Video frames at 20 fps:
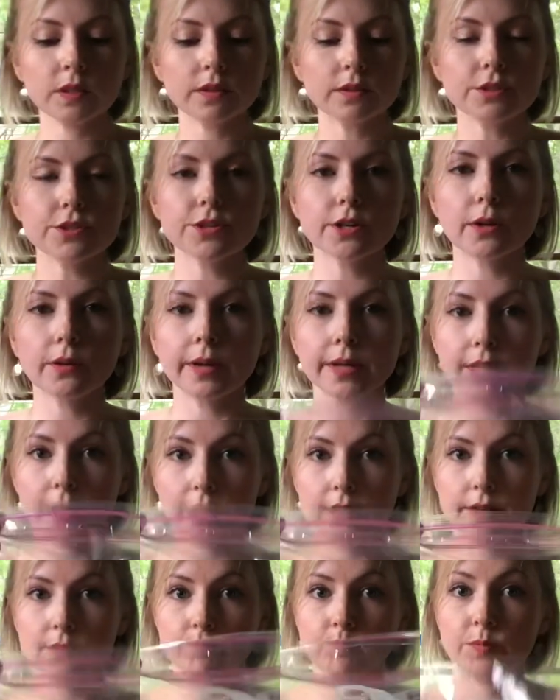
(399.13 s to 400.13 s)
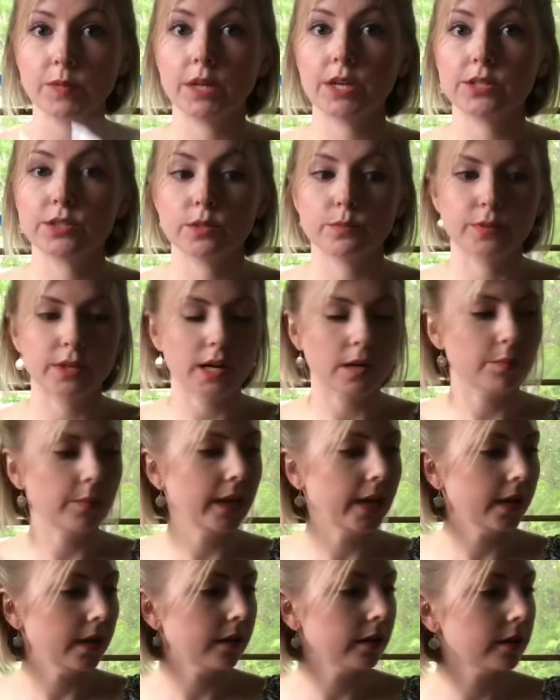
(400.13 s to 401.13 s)
So again, a Ziploc
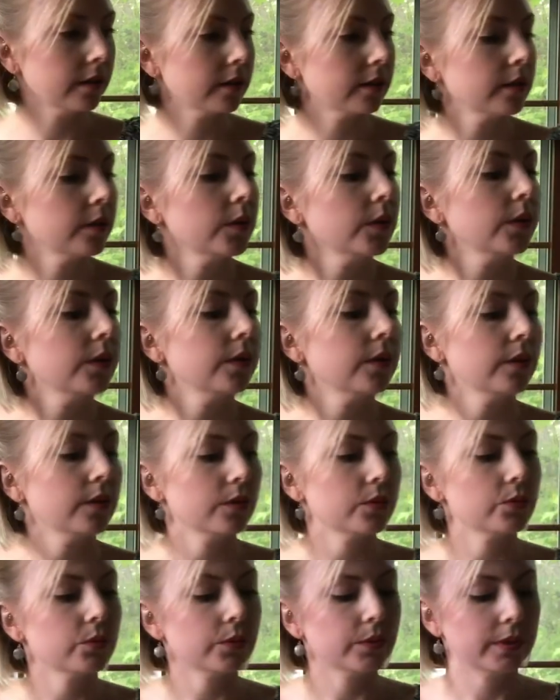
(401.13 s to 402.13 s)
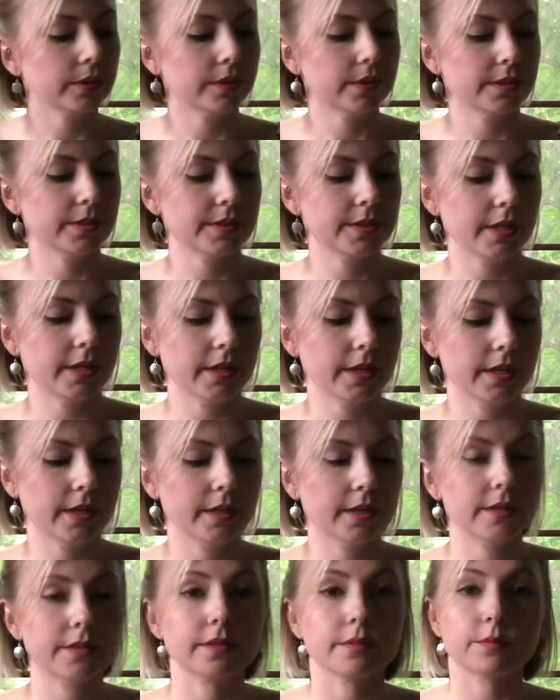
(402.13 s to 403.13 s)
bag. We'll
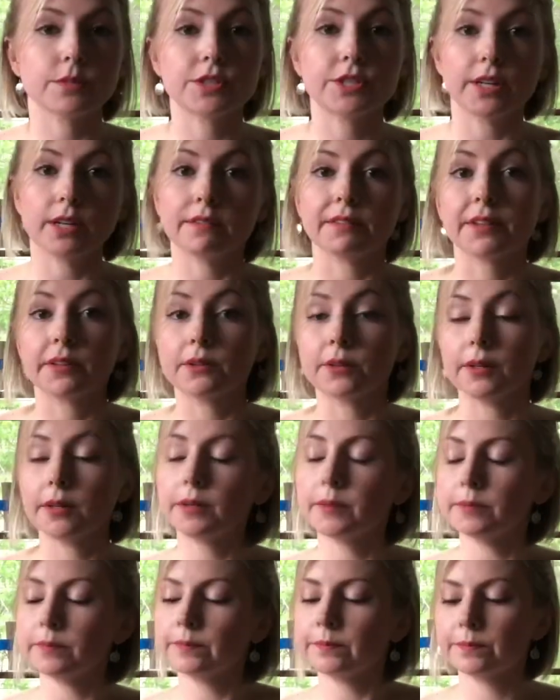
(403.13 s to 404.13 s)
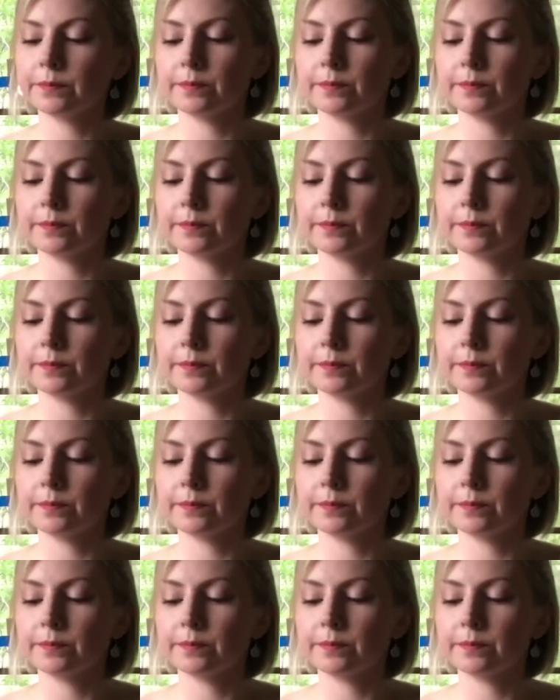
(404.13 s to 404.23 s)
take some shaving cream.